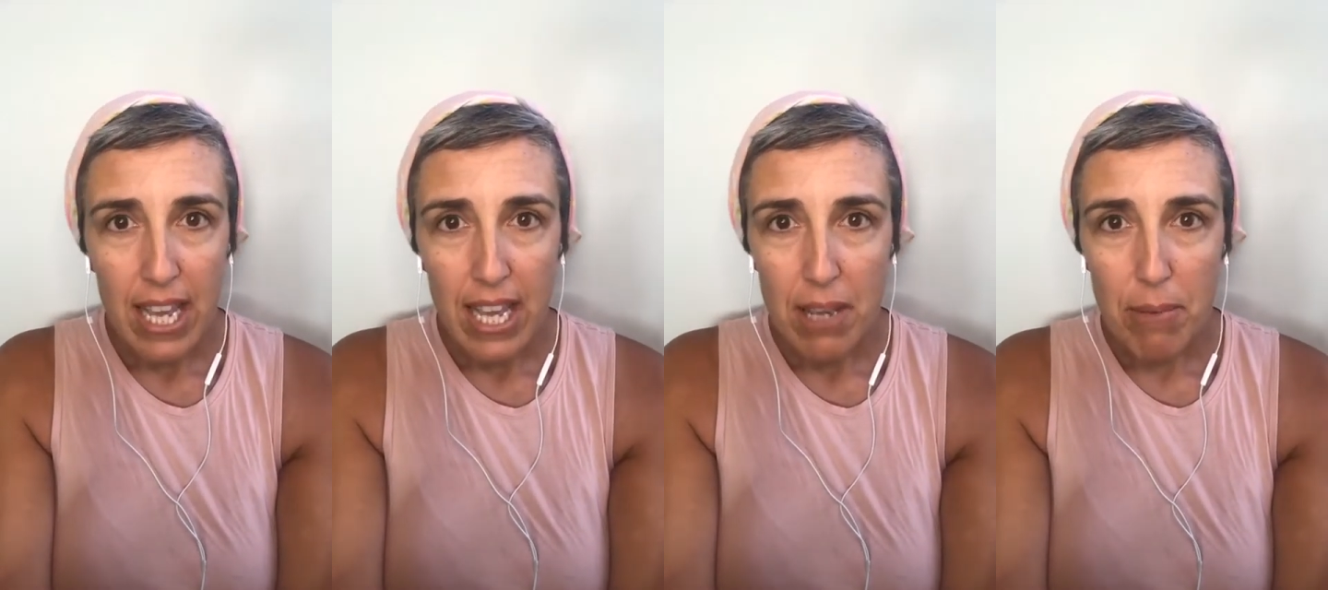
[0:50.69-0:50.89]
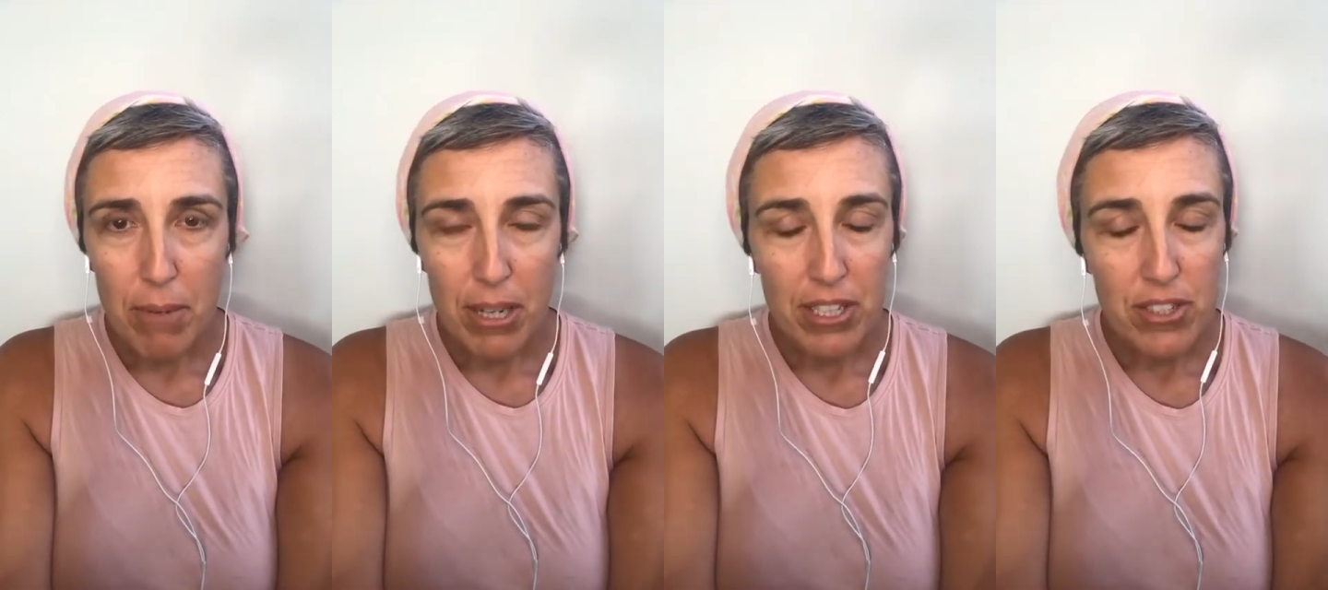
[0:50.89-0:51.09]

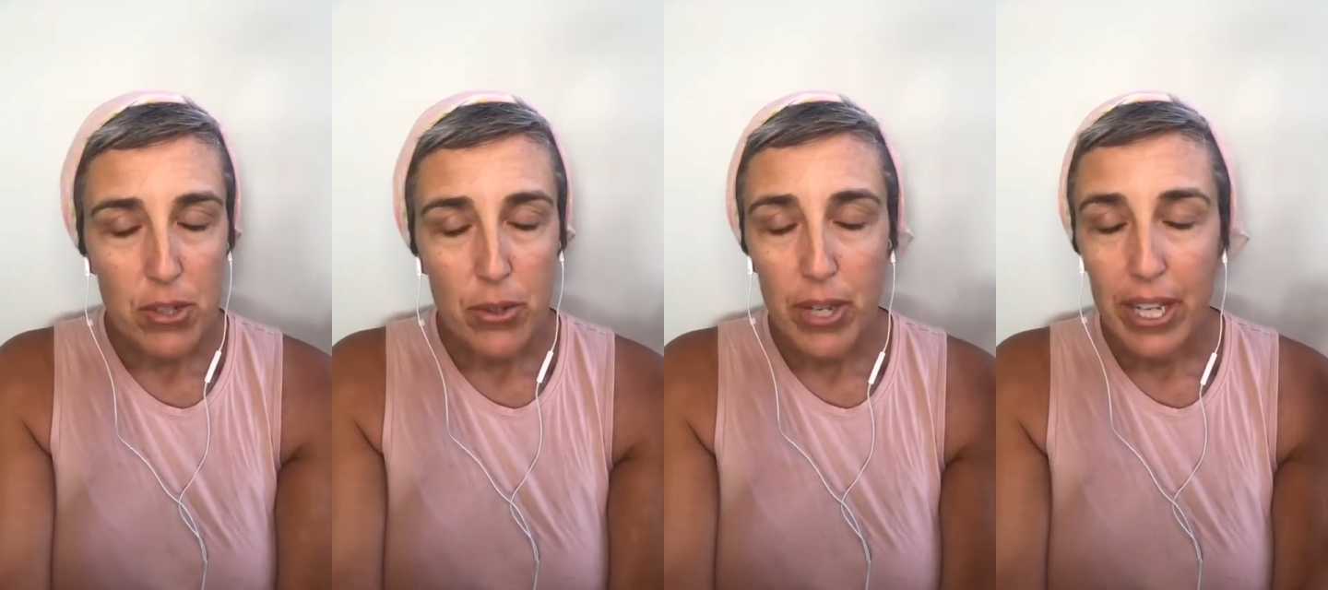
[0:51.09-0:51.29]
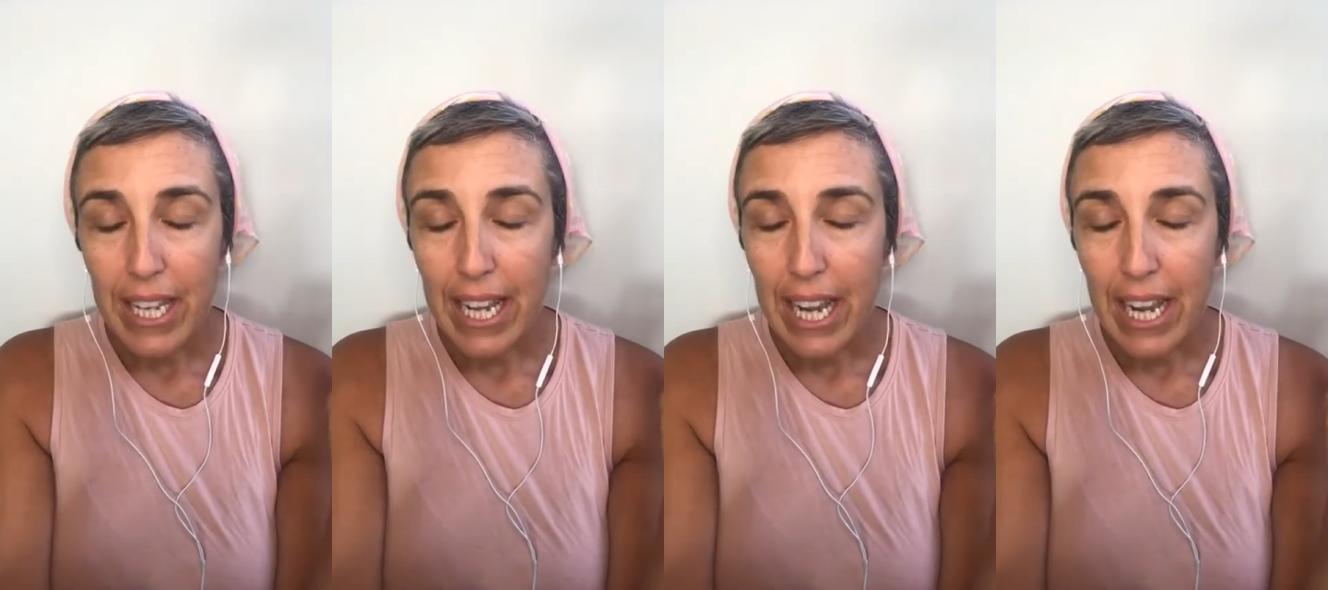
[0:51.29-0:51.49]
a
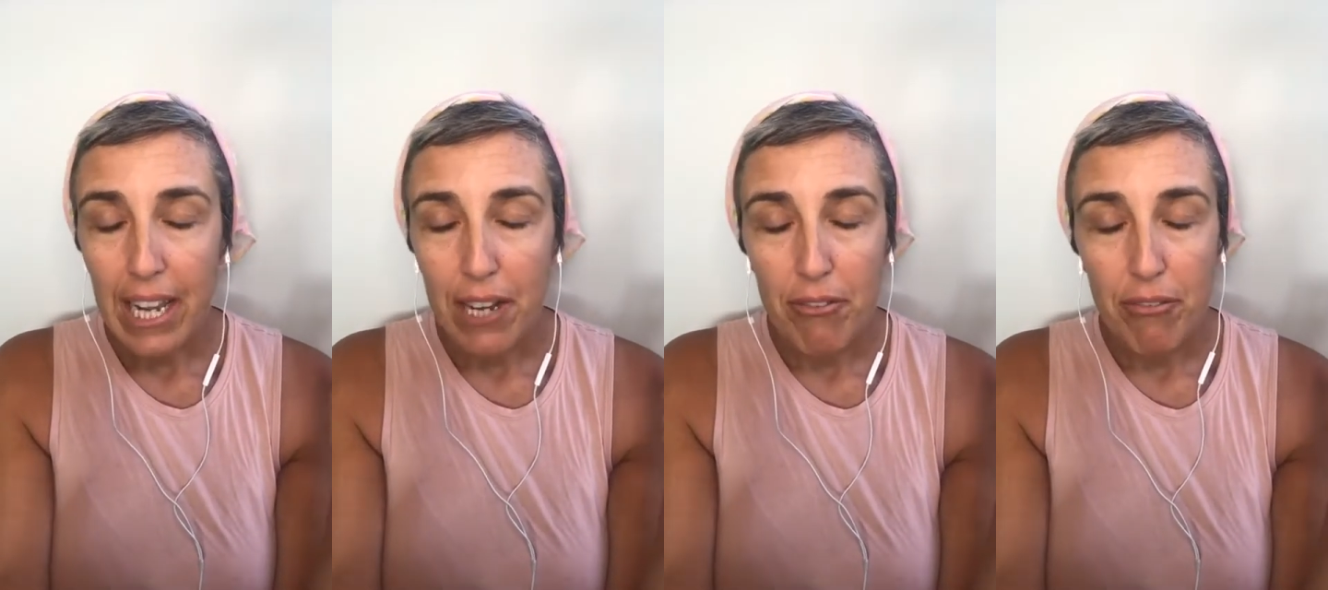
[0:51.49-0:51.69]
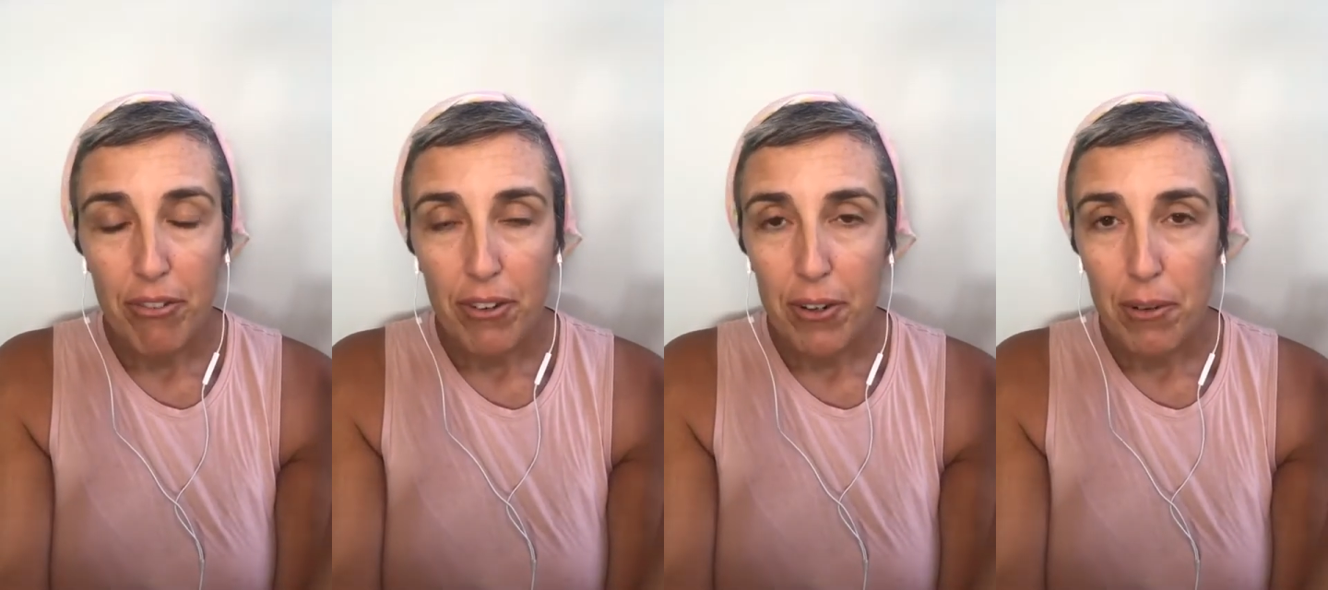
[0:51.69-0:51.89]
Montessori
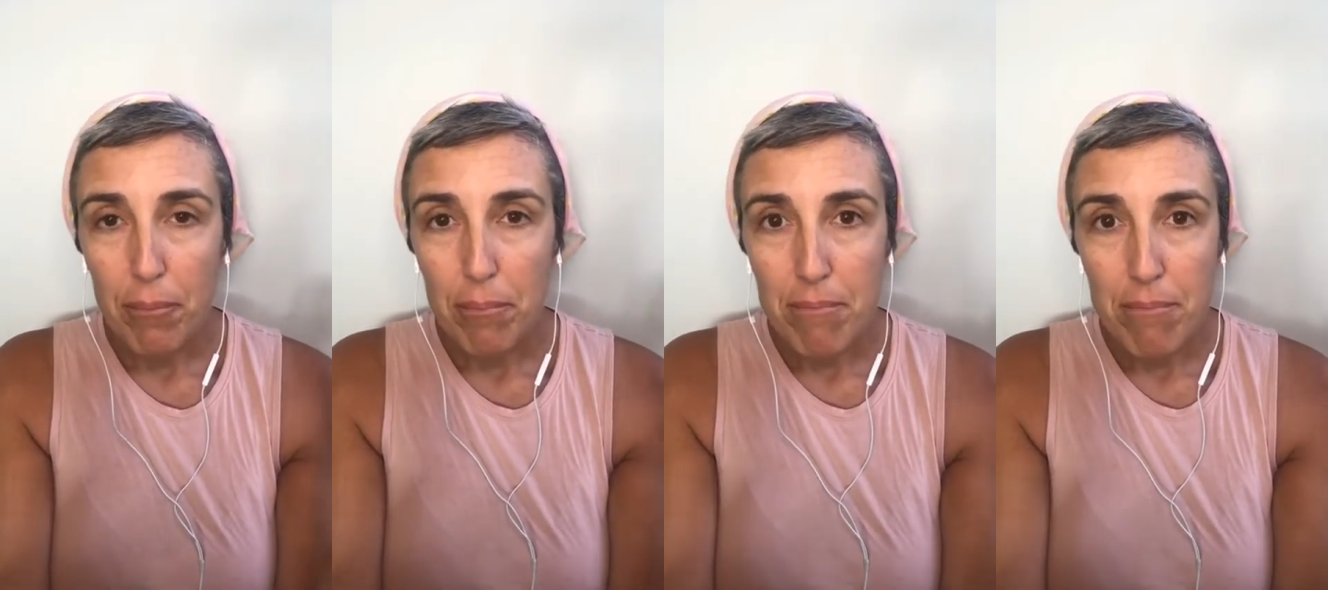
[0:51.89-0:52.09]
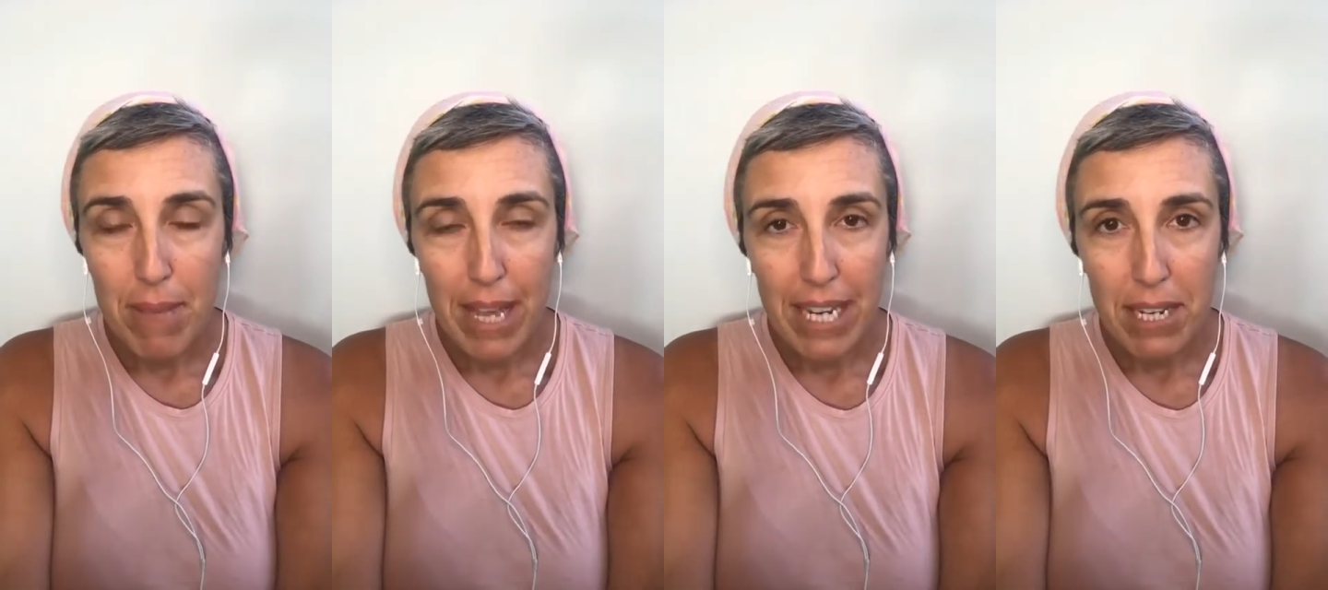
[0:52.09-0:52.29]
guide for
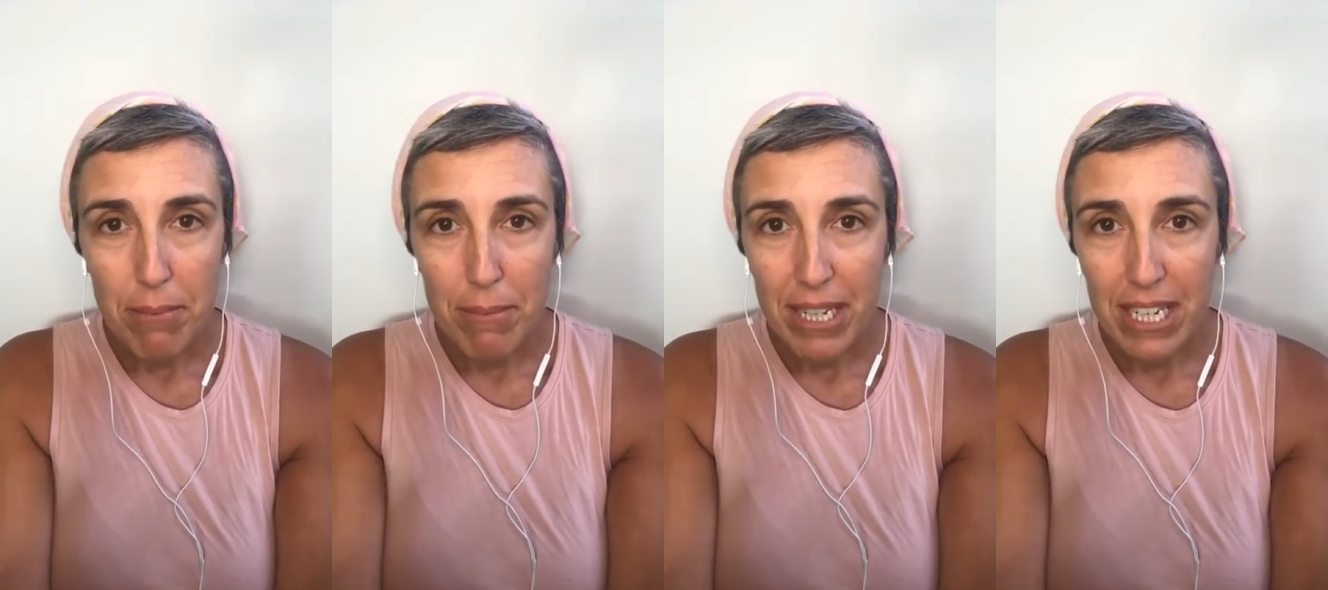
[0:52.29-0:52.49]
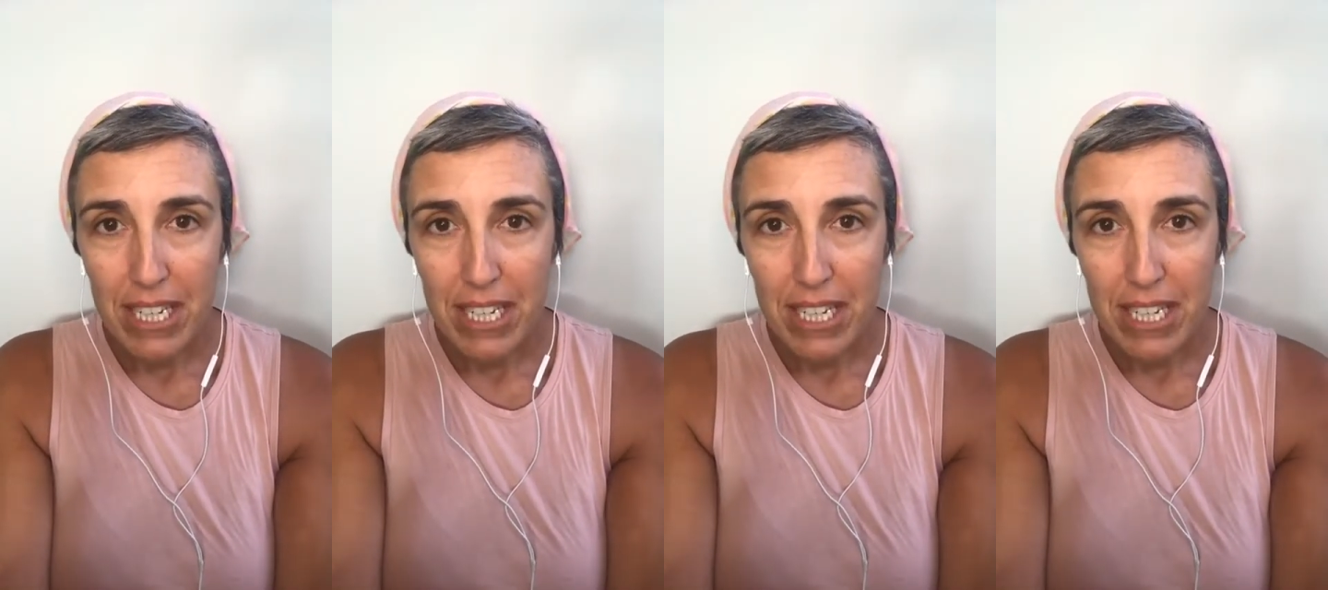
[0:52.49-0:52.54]
many,